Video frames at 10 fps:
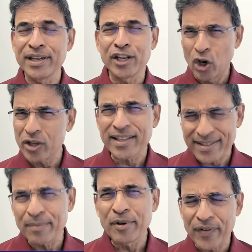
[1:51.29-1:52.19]
India lost
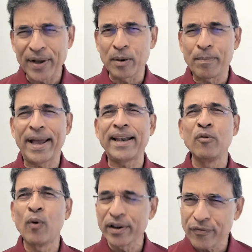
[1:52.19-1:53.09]
that semi-final
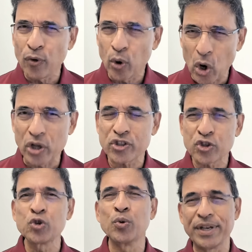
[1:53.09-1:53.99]
badly, 1-4,
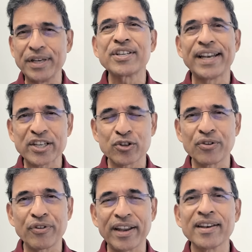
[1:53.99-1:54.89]
lost 2 in
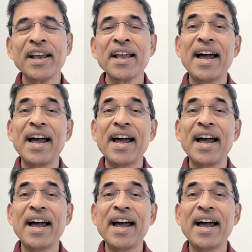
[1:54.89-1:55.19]
international cricket.